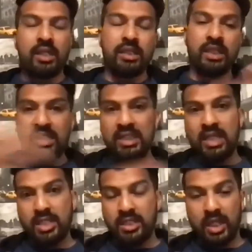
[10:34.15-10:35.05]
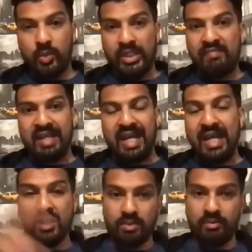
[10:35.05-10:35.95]
30 years ago, we never
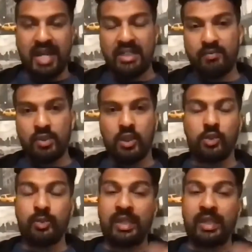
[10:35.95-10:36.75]
had reactive dogs.